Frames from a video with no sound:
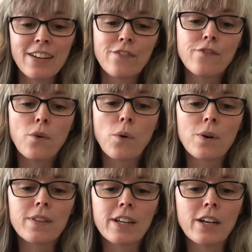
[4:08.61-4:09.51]

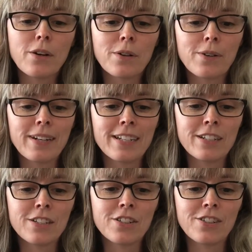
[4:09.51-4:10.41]
for the cocoa
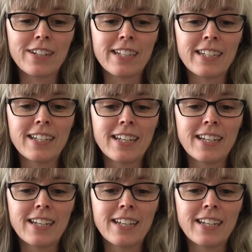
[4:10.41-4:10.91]
industry.